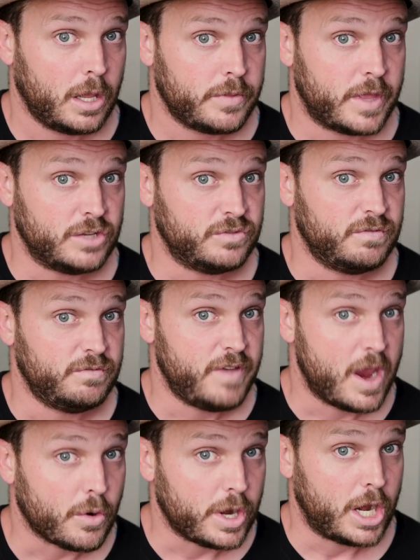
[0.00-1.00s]
that is
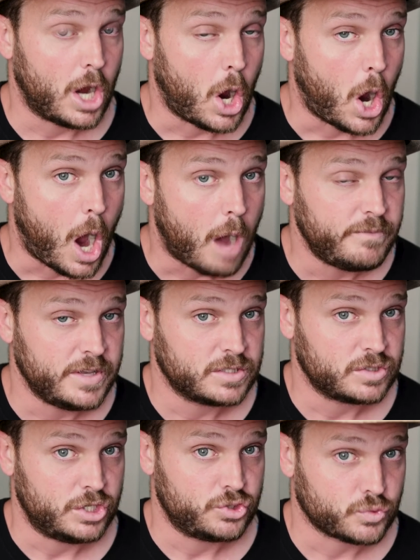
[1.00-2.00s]
very
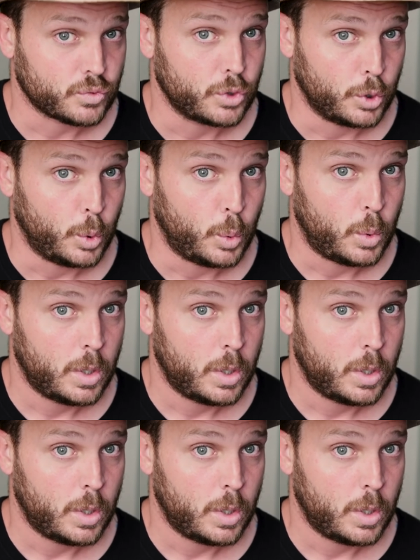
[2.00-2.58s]
obviously true,